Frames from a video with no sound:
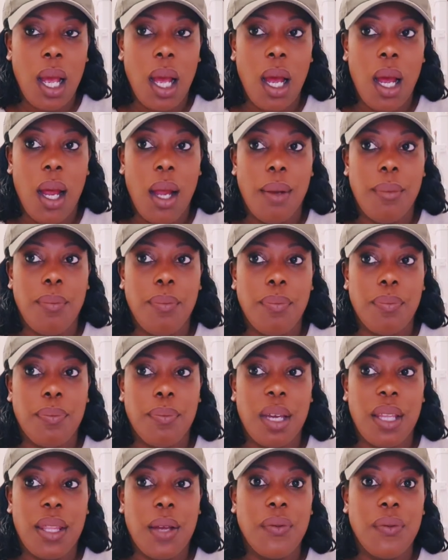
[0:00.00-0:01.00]

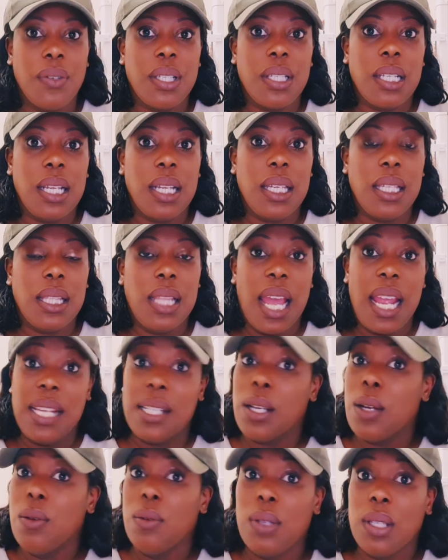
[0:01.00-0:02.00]
But obviously they
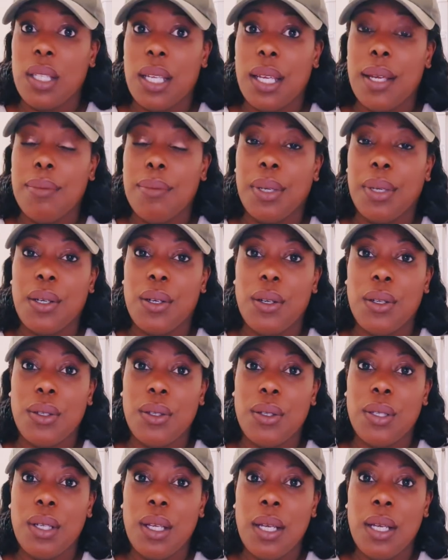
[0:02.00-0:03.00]
don't see it,
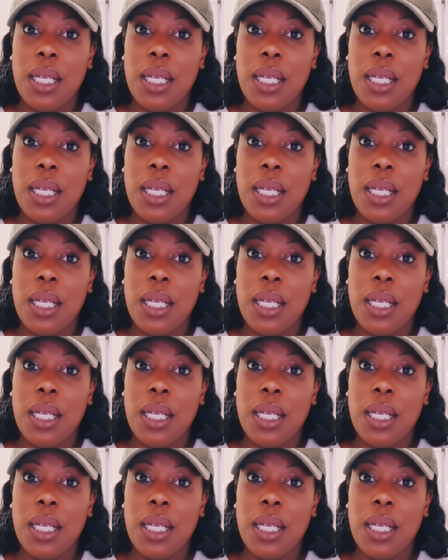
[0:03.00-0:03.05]
because